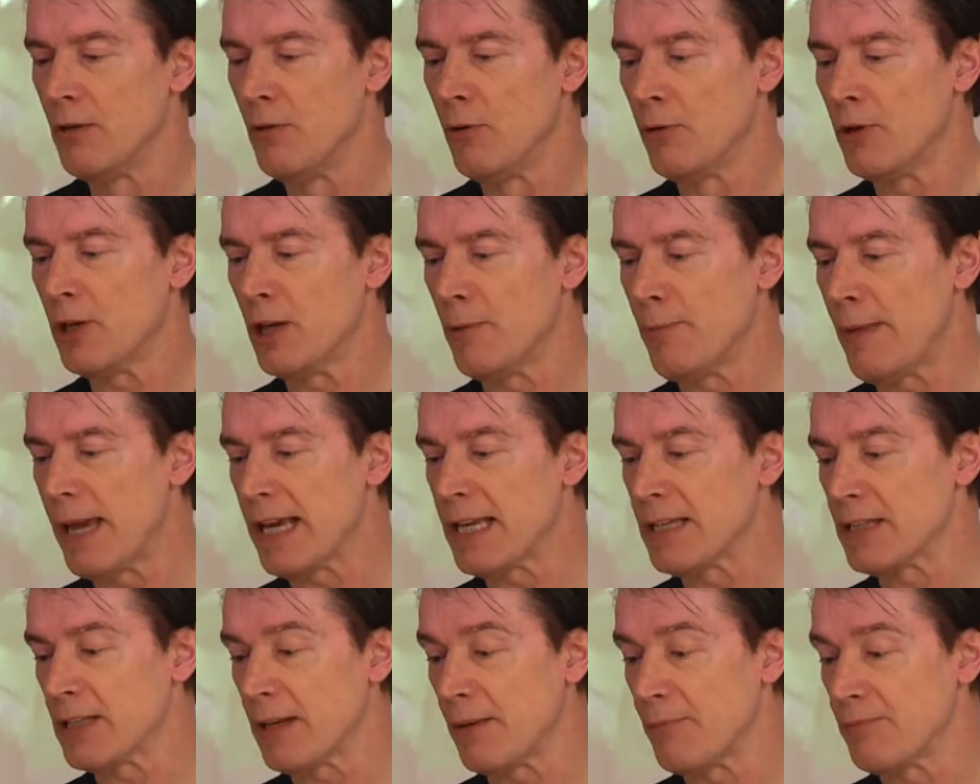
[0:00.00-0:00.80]
"We were
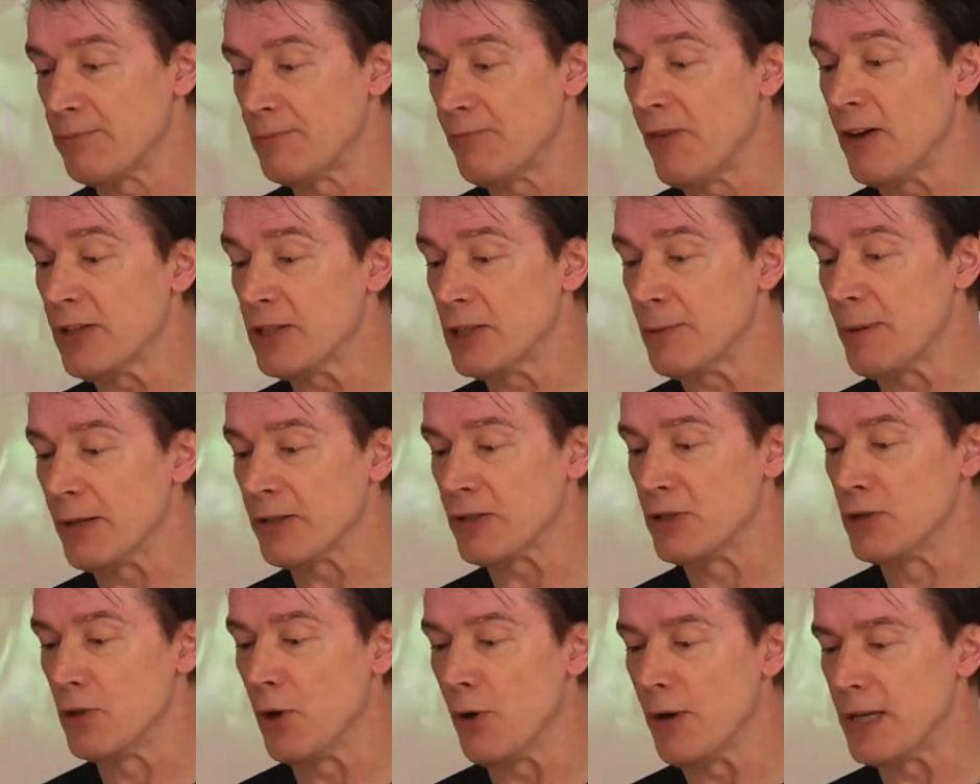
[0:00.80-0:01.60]
making far too
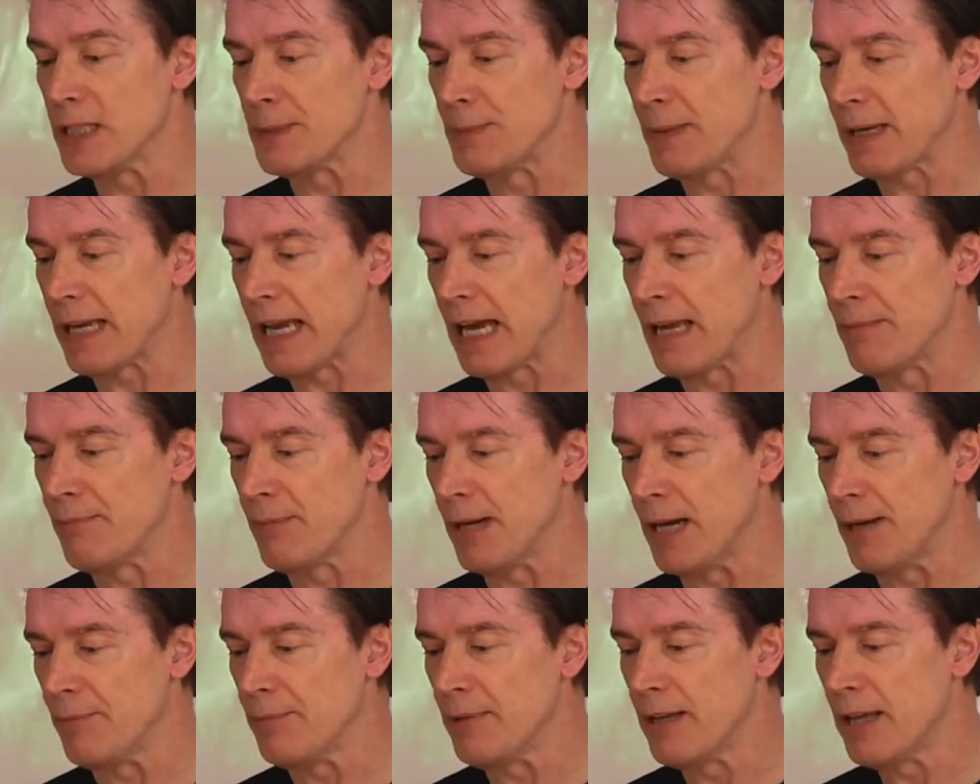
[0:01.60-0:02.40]
much noise," began
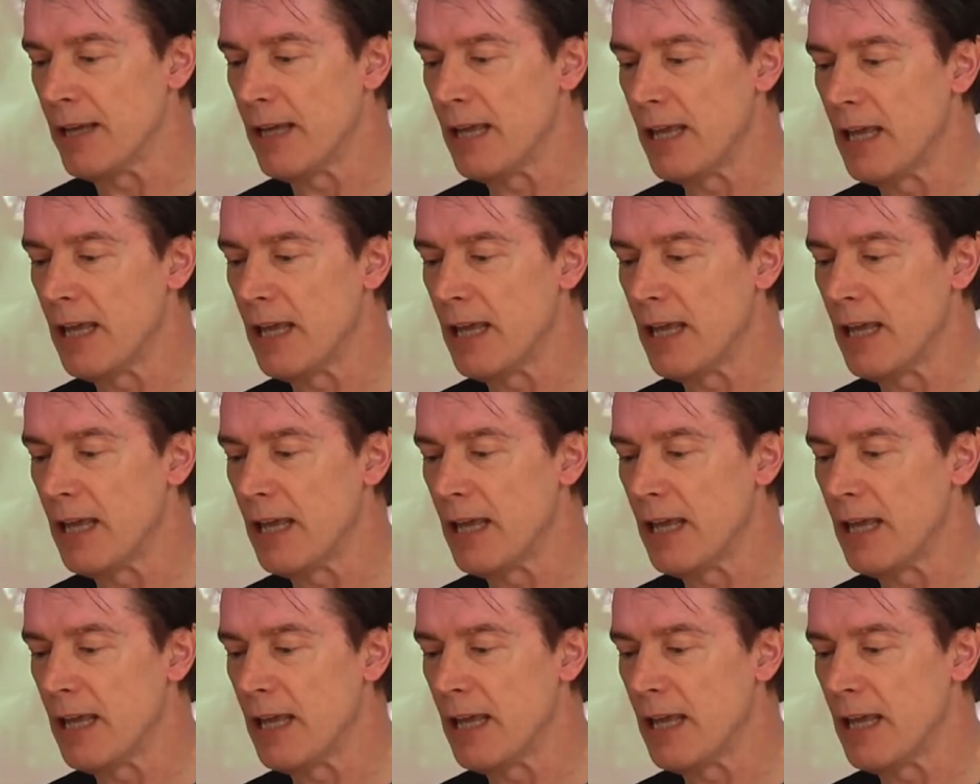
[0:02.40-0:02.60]
Mum.